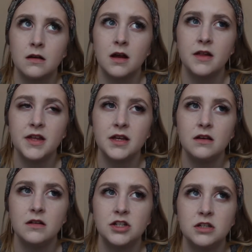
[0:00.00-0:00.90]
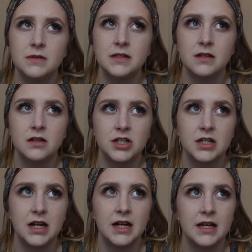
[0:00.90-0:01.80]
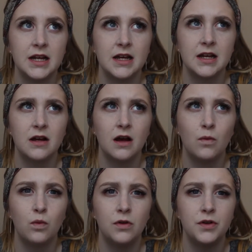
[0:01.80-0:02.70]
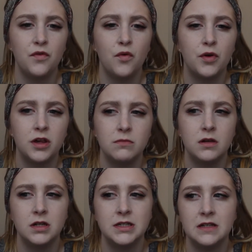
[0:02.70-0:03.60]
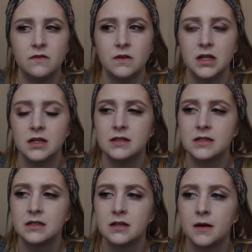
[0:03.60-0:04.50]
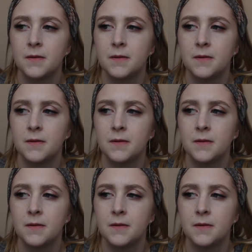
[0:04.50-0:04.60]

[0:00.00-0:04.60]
I think YouTube is such a wonderful community for this.